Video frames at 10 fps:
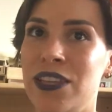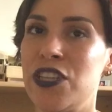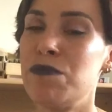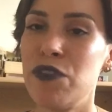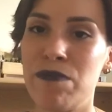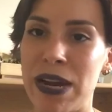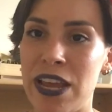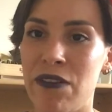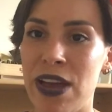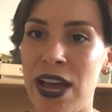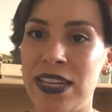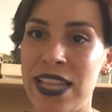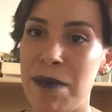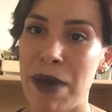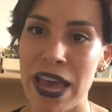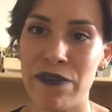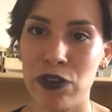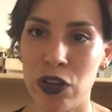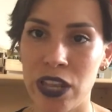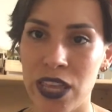to move money around, and they pay for
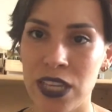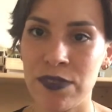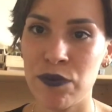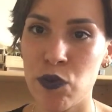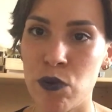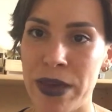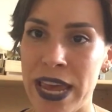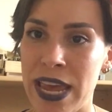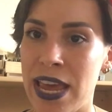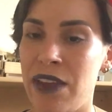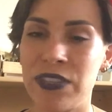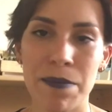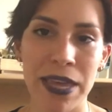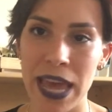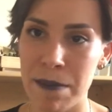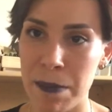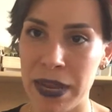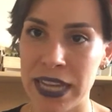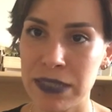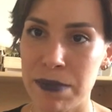a lot of things for me. And if something came up
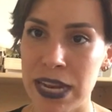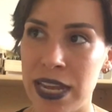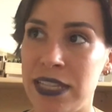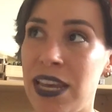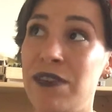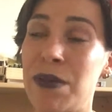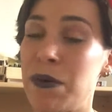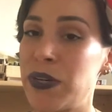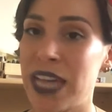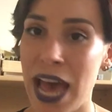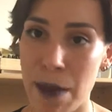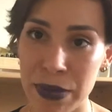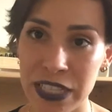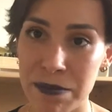last minute, if something were to happen